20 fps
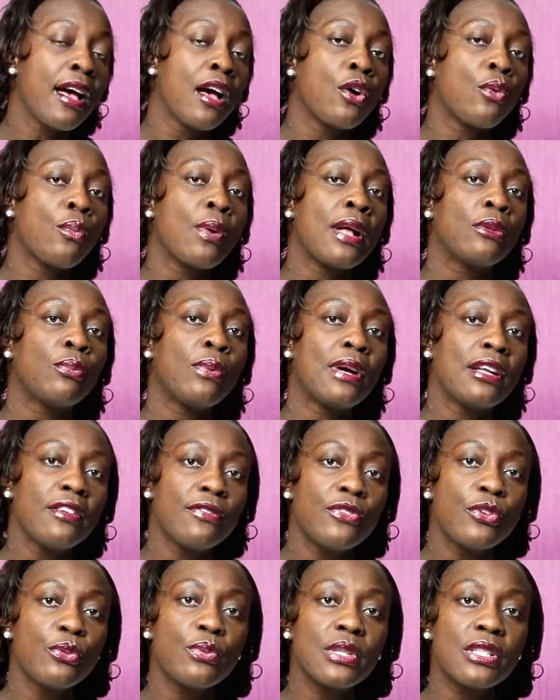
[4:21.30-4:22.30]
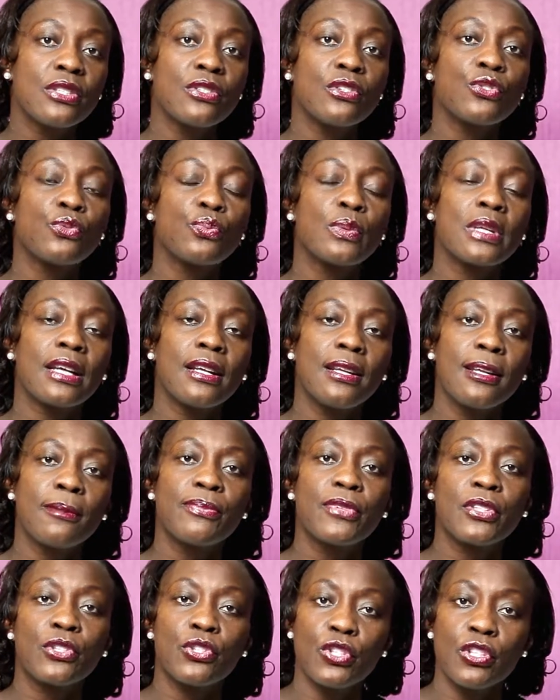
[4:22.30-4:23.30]
Well, one of the reasons we clip
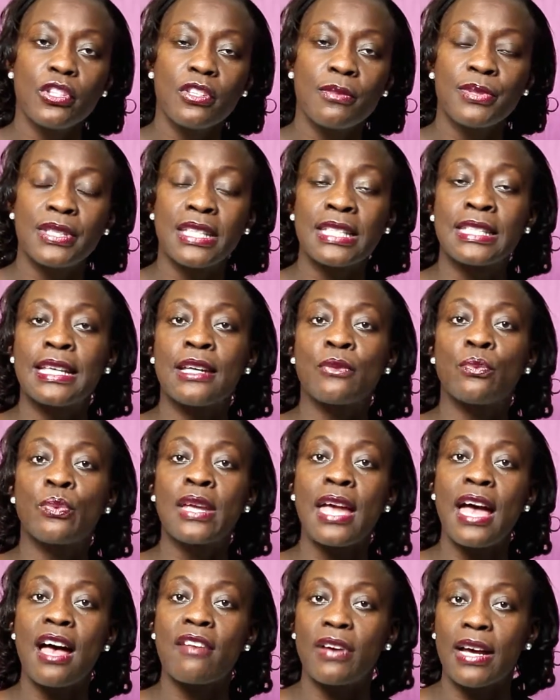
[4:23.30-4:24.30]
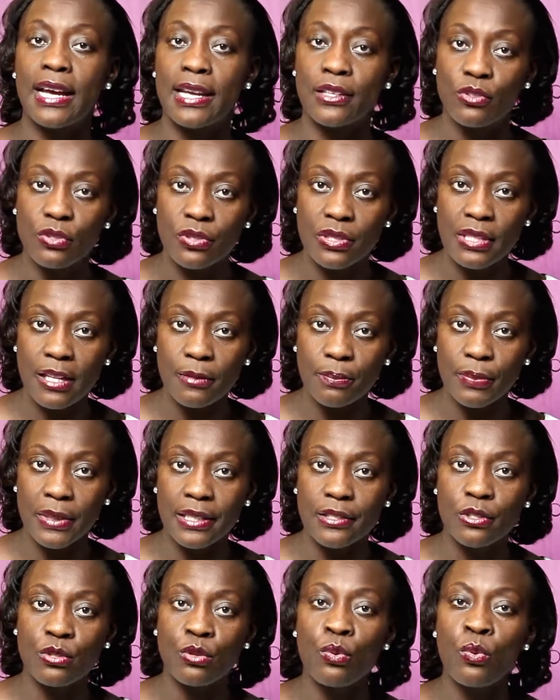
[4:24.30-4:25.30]
the tubes is that we have a
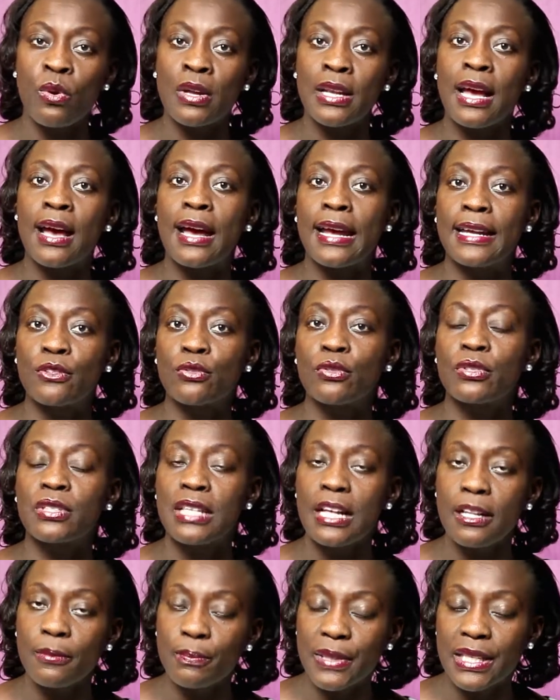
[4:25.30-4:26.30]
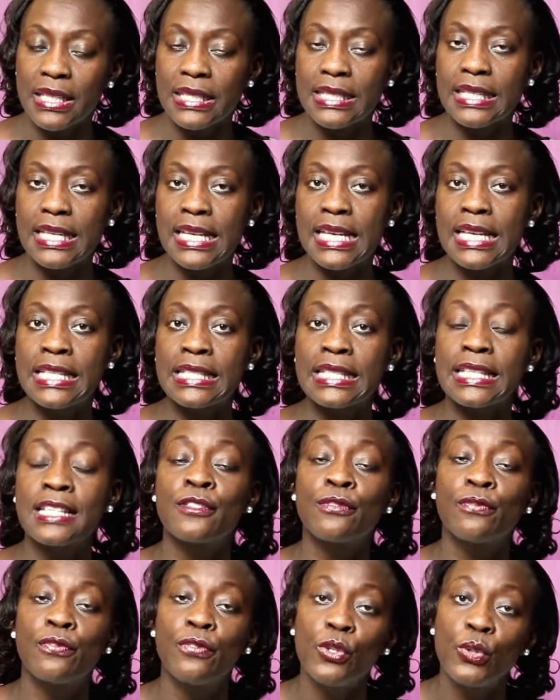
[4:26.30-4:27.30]
hydrosalpinx. So what a hydrosalpinx
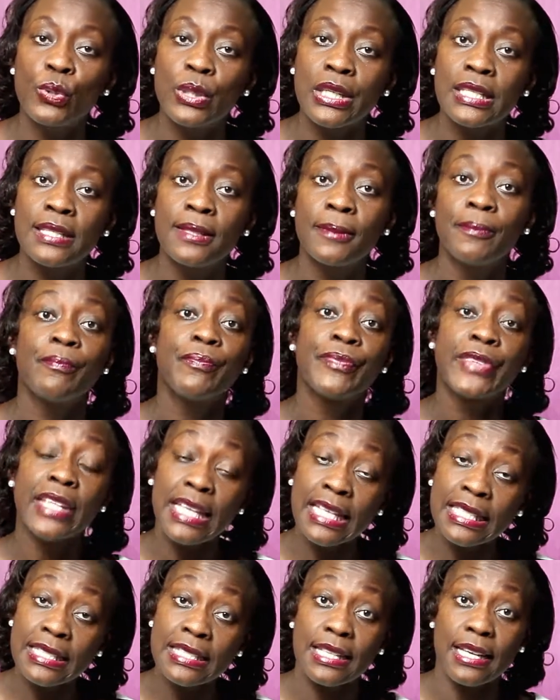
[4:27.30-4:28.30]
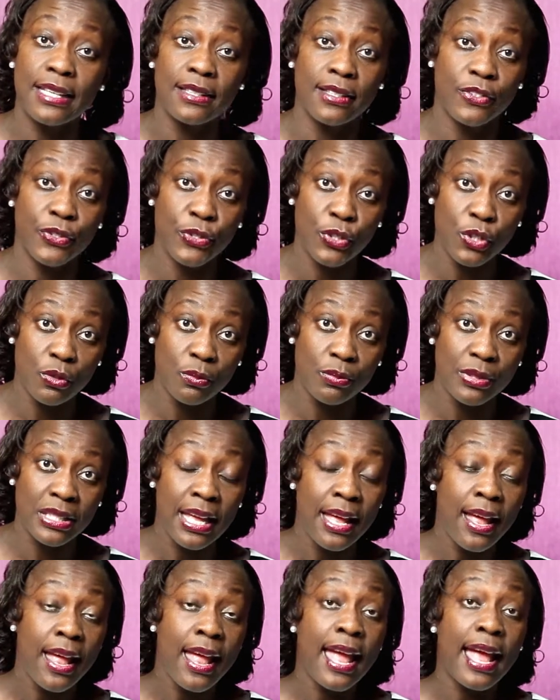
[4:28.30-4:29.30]
is fluid inside the tubes.
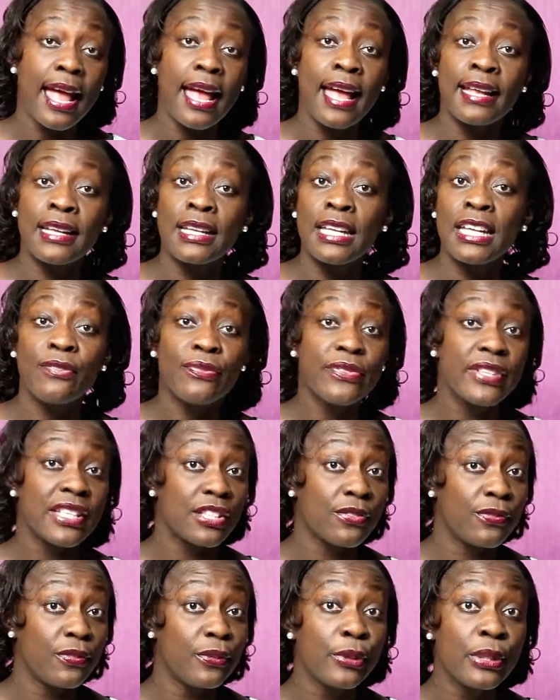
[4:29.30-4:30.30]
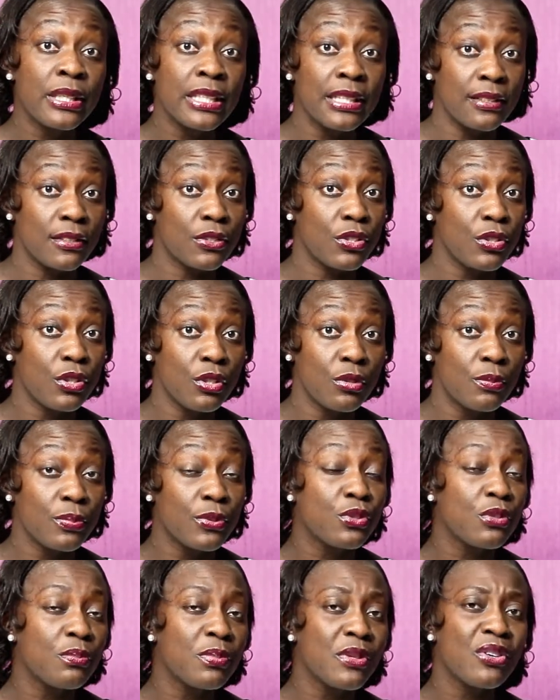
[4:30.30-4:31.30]
And if there's fluid in the tubes,
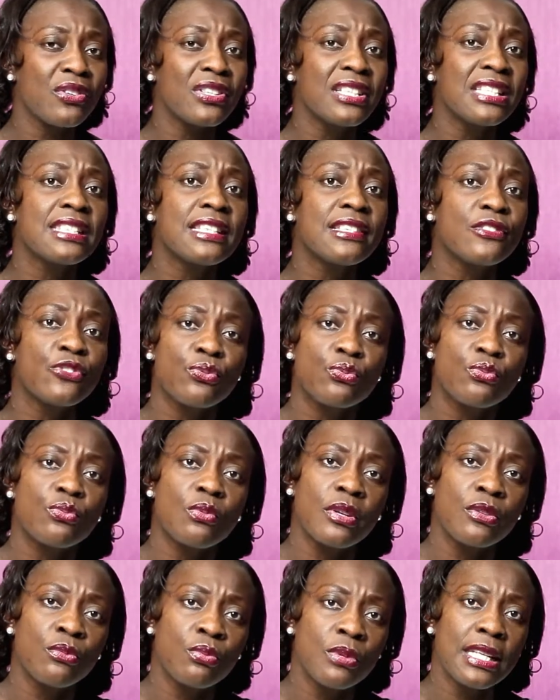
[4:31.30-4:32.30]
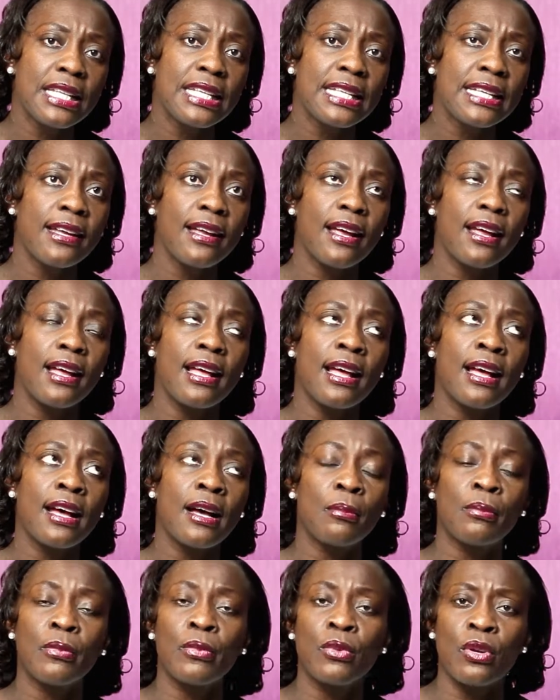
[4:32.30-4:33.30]
to be honest, there's really
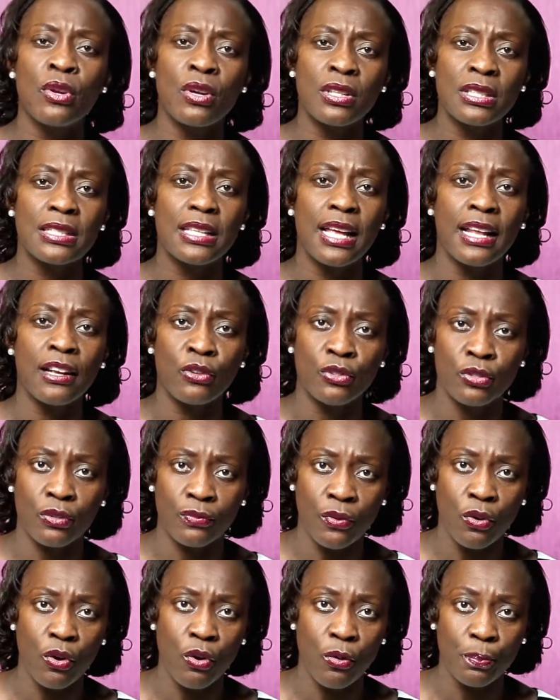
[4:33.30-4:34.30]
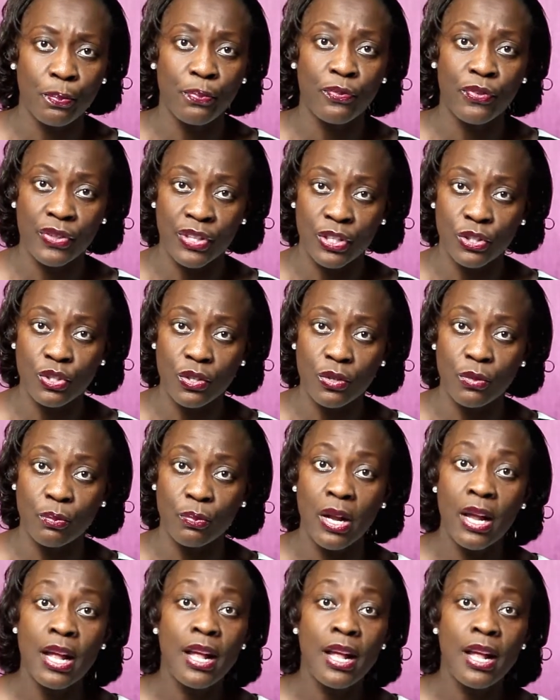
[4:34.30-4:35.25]
not a lot of hope for the tube,